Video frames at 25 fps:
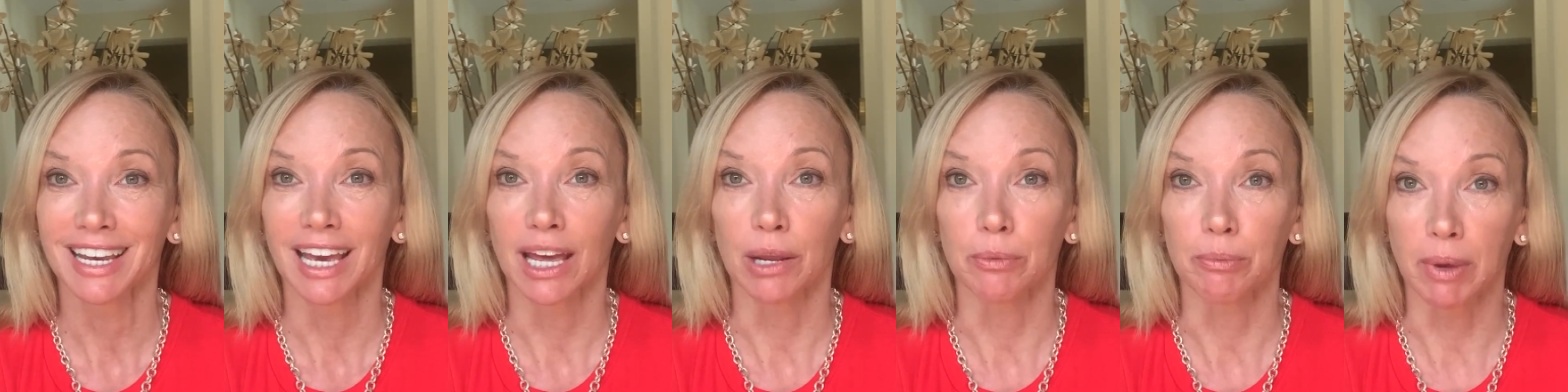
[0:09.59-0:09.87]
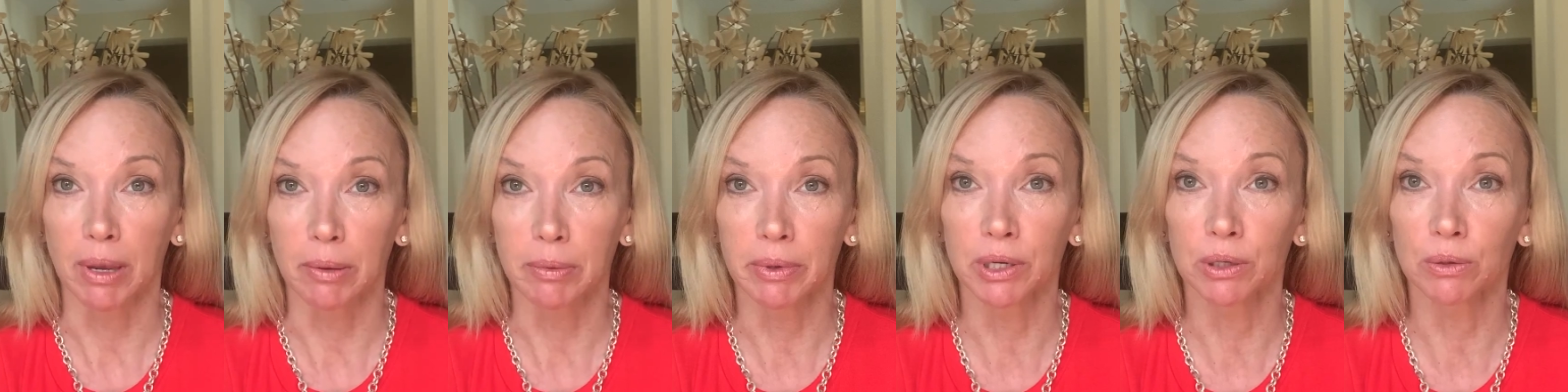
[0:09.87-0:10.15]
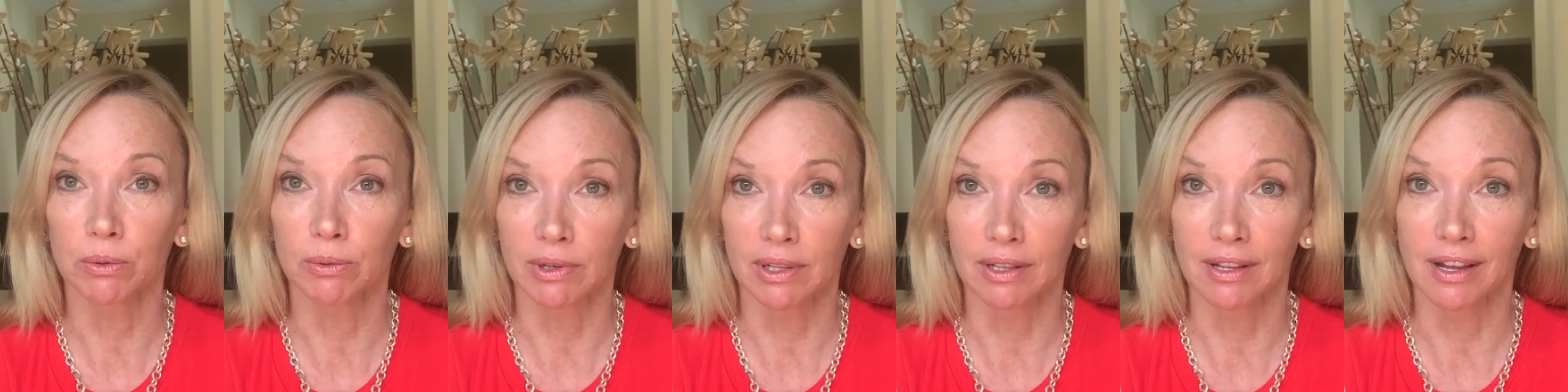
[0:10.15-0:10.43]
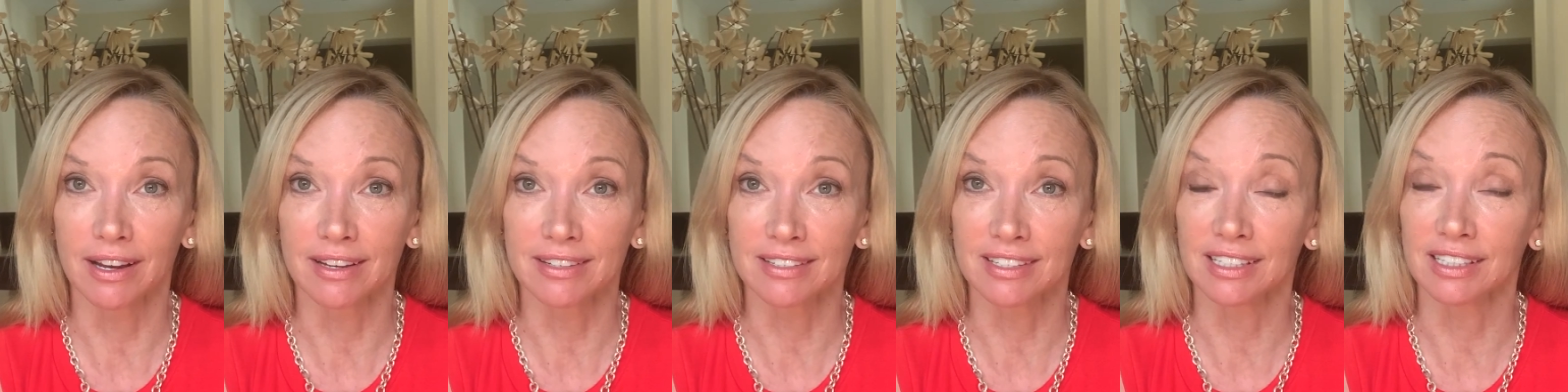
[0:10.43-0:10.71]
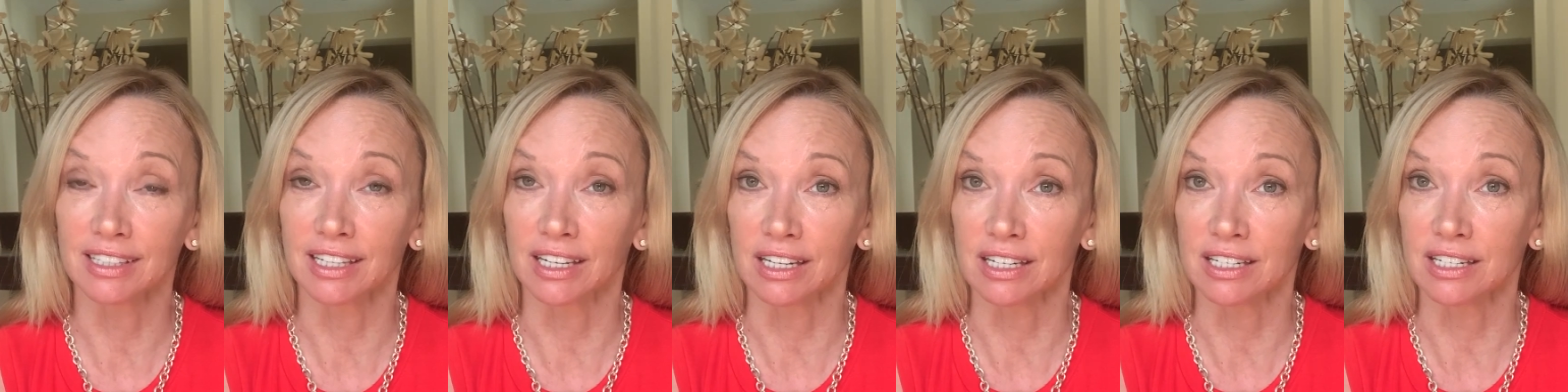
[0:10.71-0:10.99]
and maybe you're
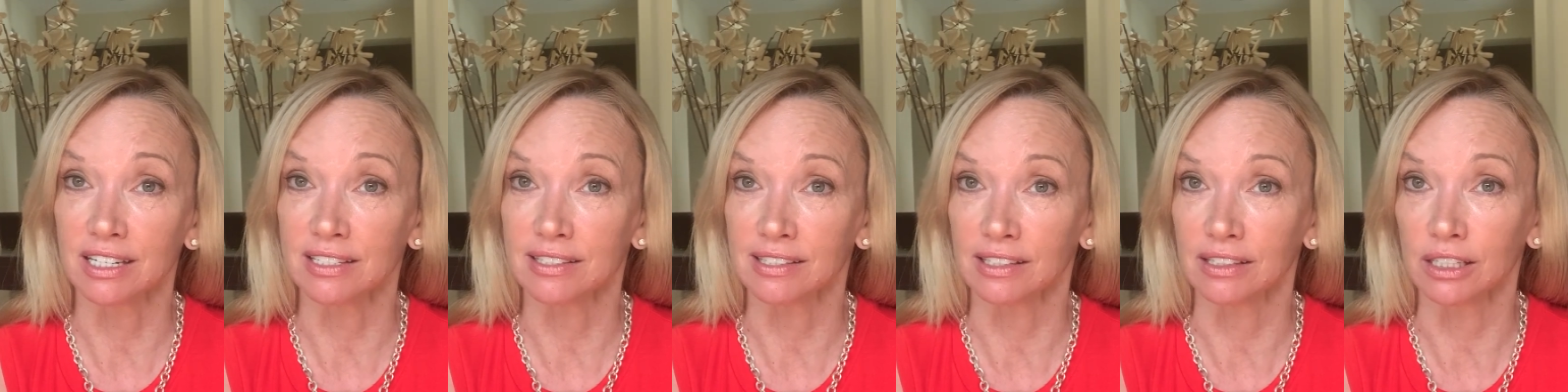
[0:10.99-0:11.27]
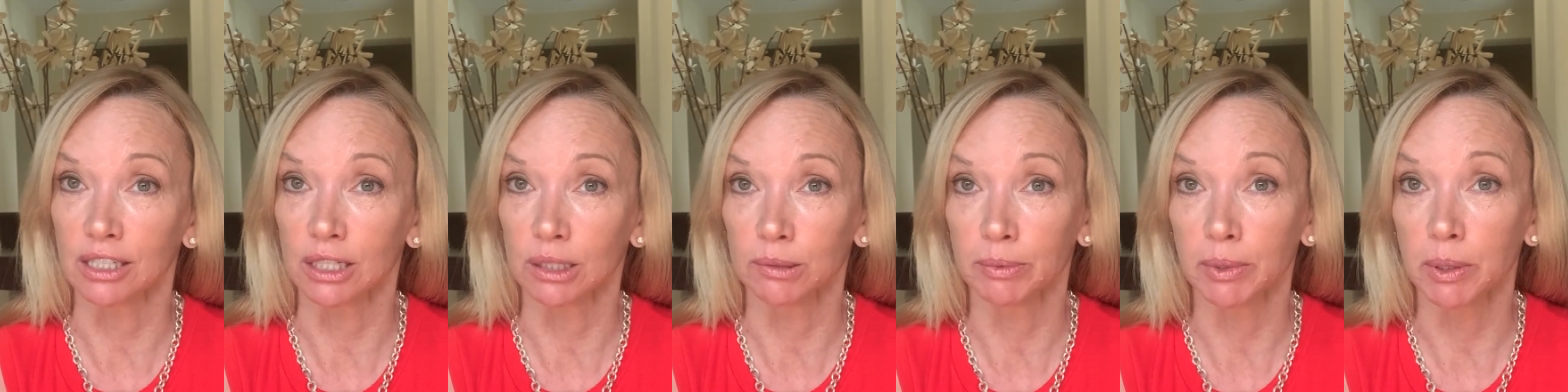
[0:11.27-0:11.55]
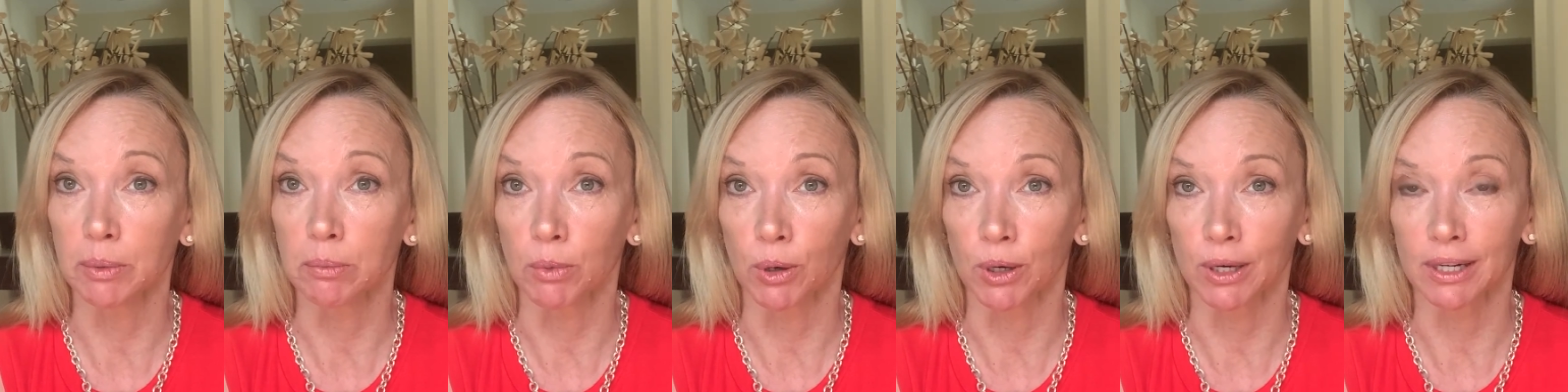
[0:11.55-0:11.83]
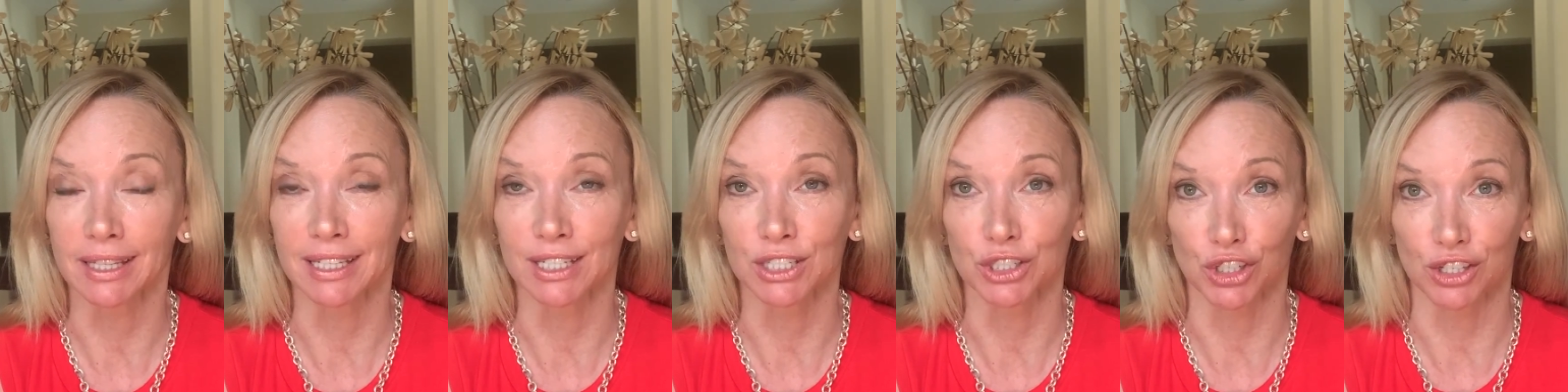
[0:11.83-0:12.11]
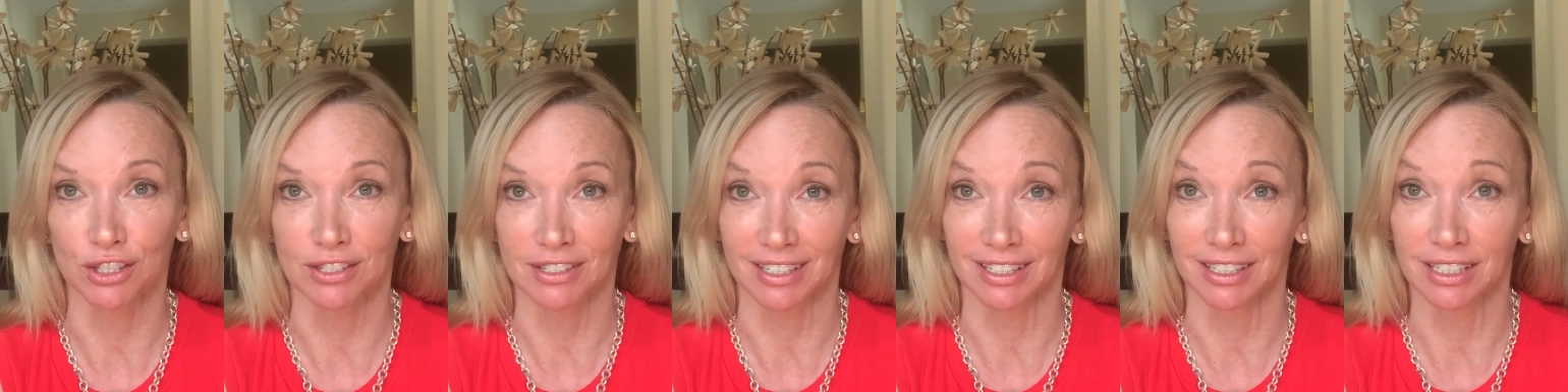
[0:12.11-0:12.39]
realizing that it needs a little bit more than
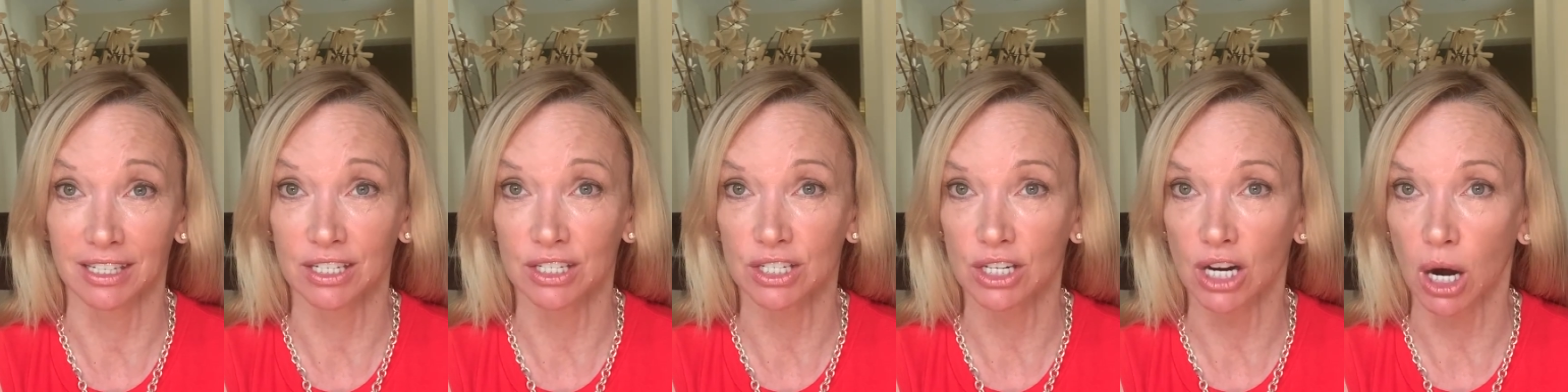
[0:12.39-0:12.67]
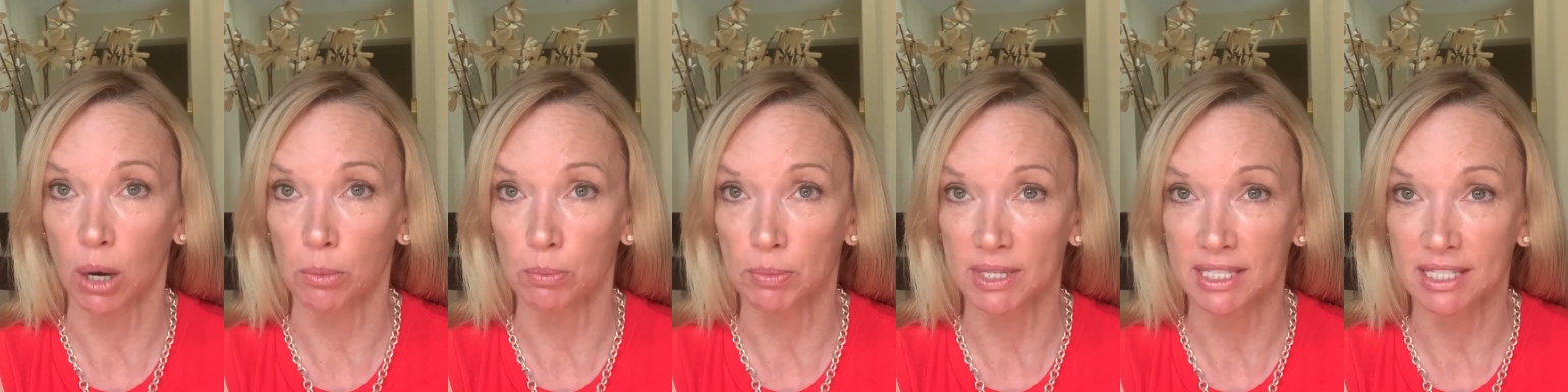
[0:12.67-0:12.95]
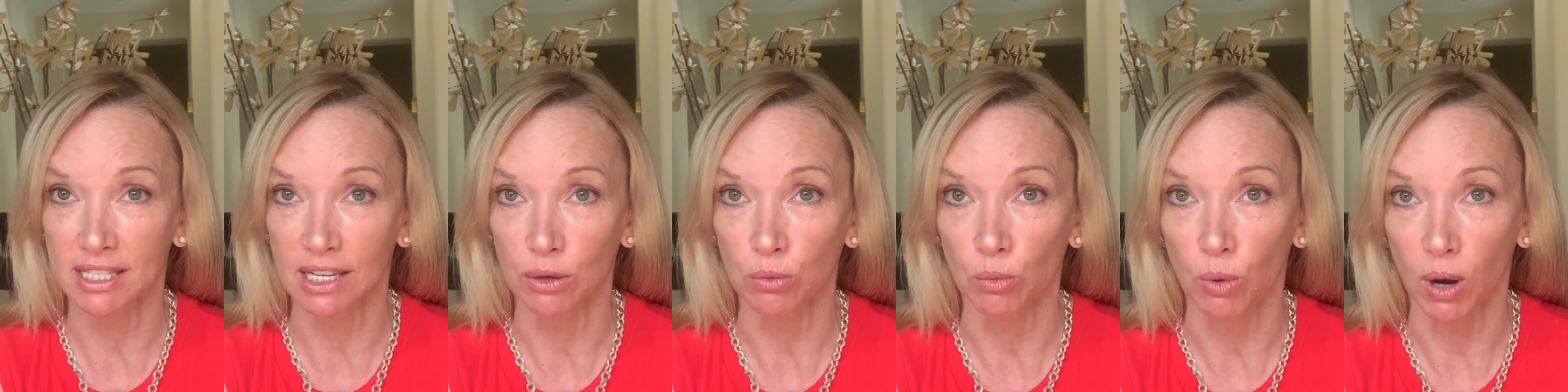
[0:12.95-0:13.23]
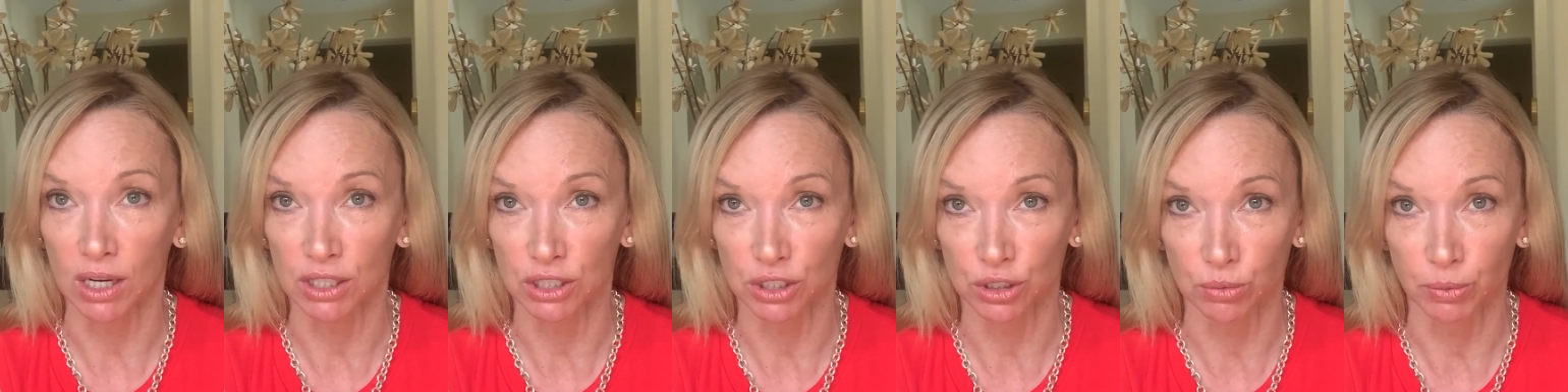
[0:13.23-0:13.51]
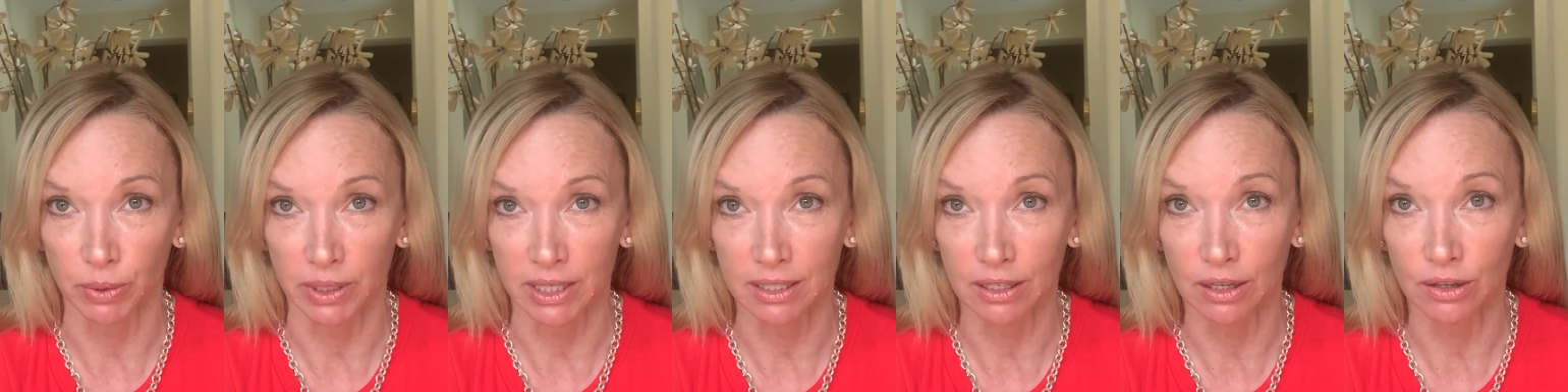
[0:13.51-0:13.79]
just cleaned carpets and washed
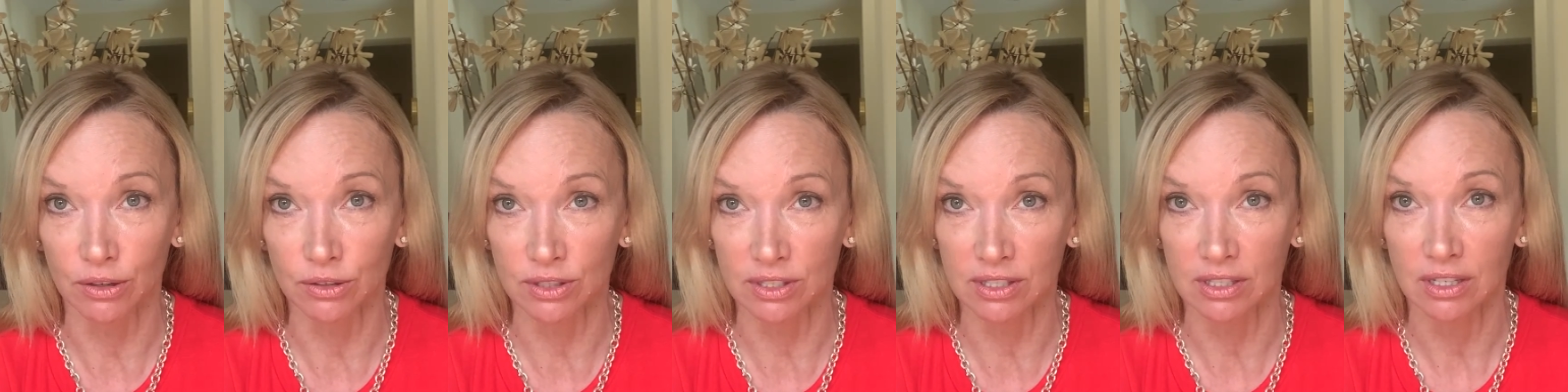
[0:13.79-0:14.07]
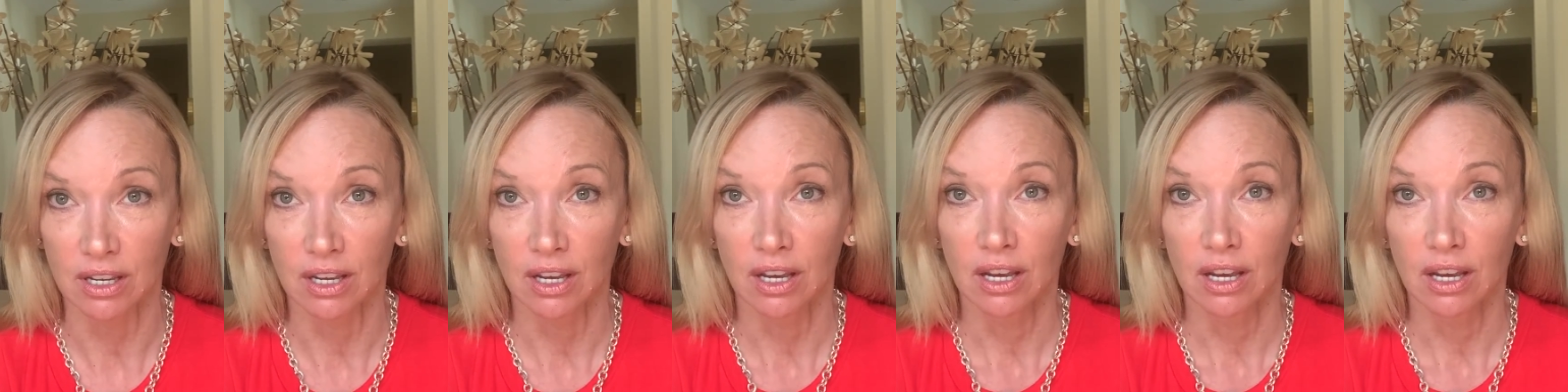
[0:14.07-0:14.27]
windows,